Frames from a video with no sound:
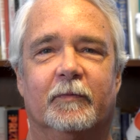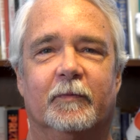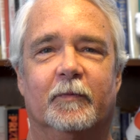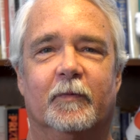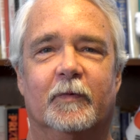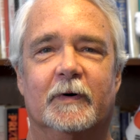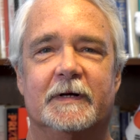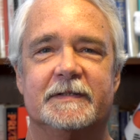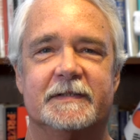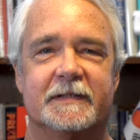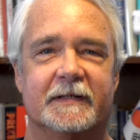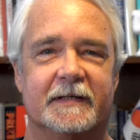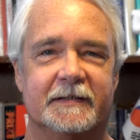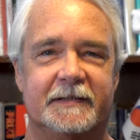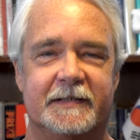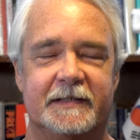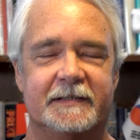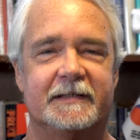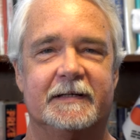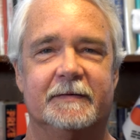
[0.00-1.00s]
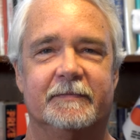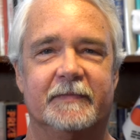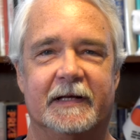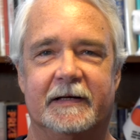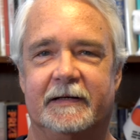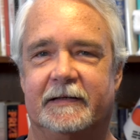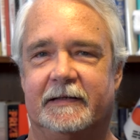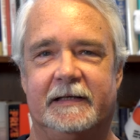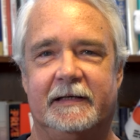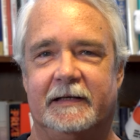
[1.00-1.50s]
was a system
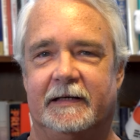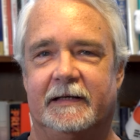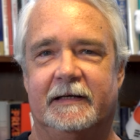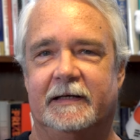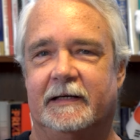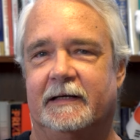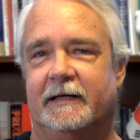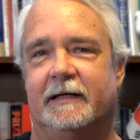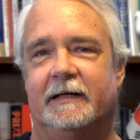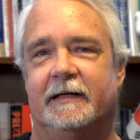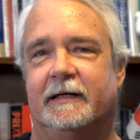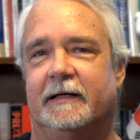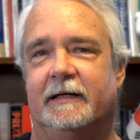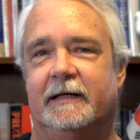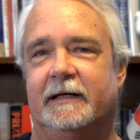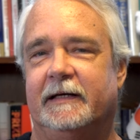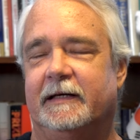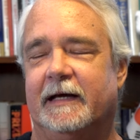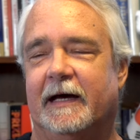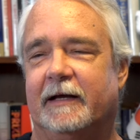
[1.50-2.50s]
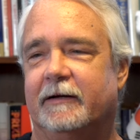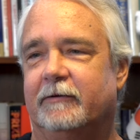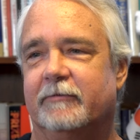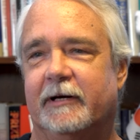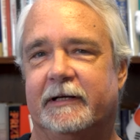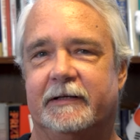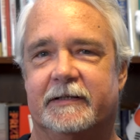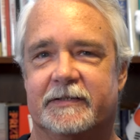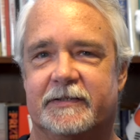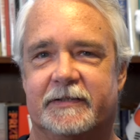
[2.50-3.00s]
that he had
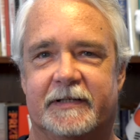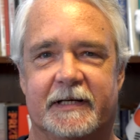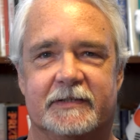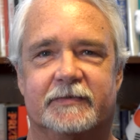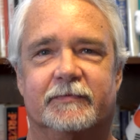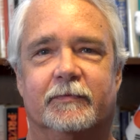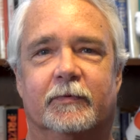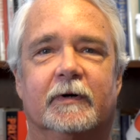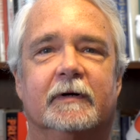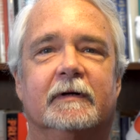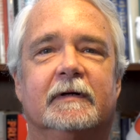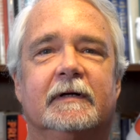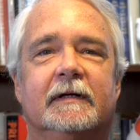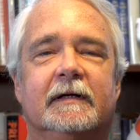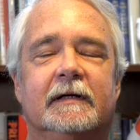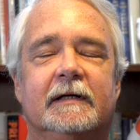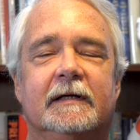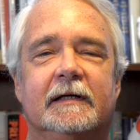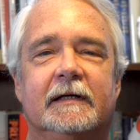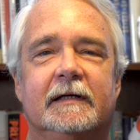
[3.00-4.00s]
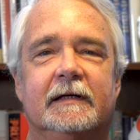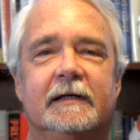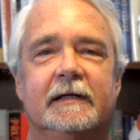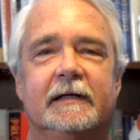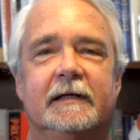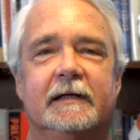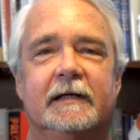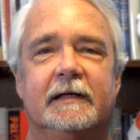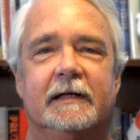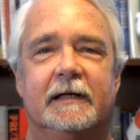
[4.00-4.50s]
great distaste for.
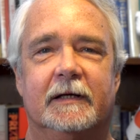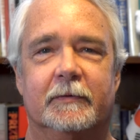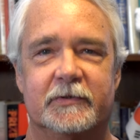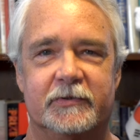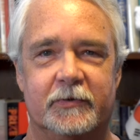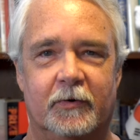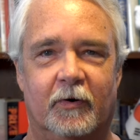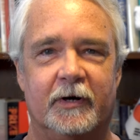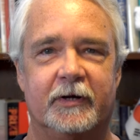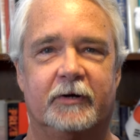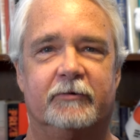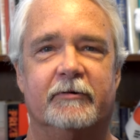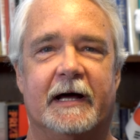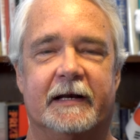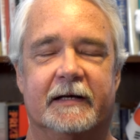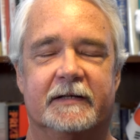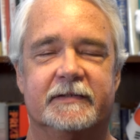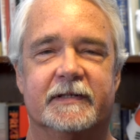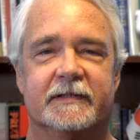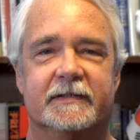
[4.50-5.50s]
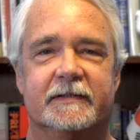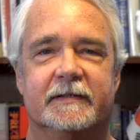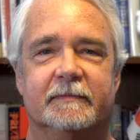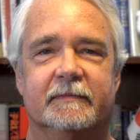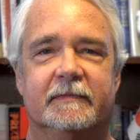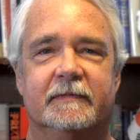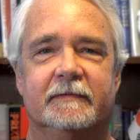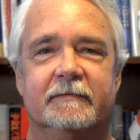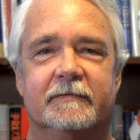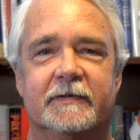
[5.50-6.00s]
It was an autocratic
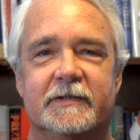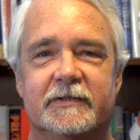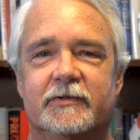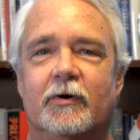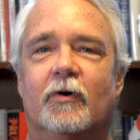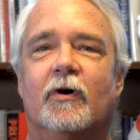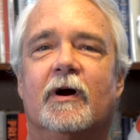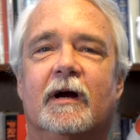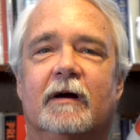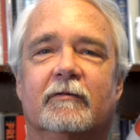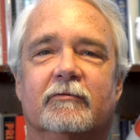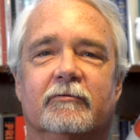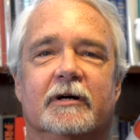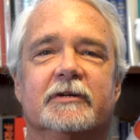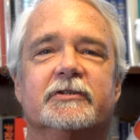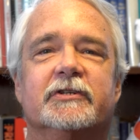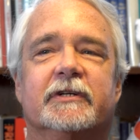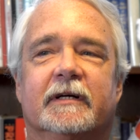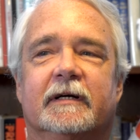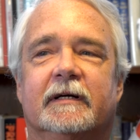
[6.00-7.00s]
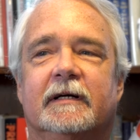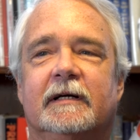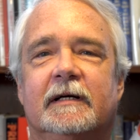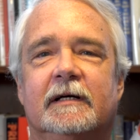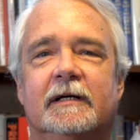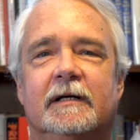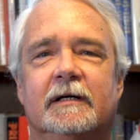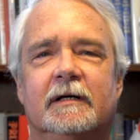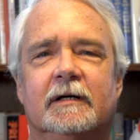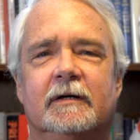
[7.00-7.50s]
system. The Tsar of Russia
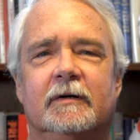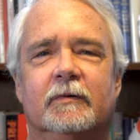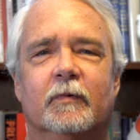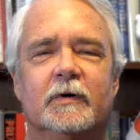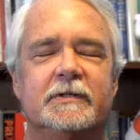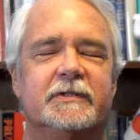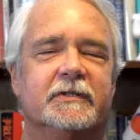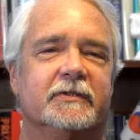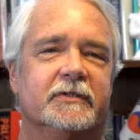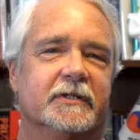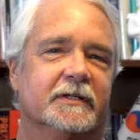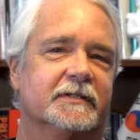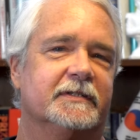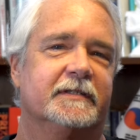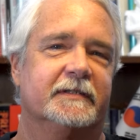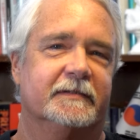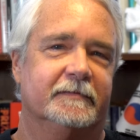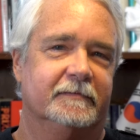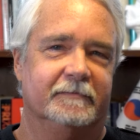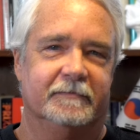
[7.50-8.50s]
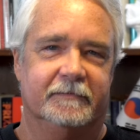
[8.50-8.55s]
wasn't just